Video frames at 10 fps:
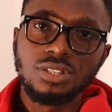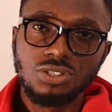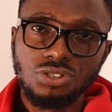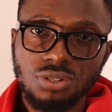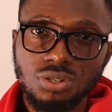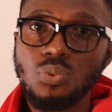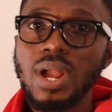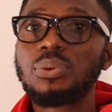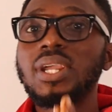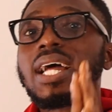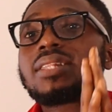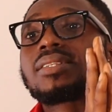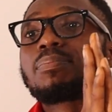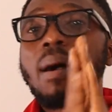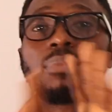restriction. So we are looking at
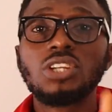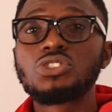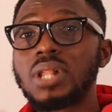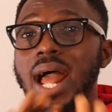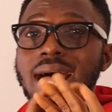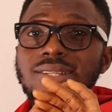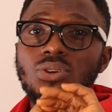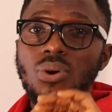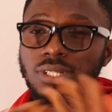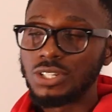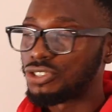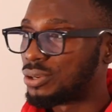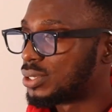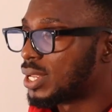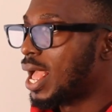permutation that has
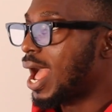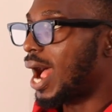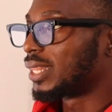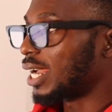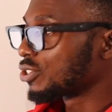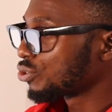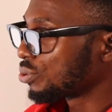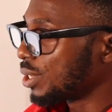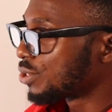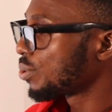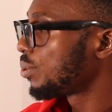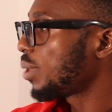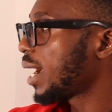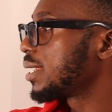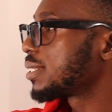conditions attached to it. So
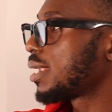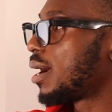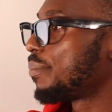look at this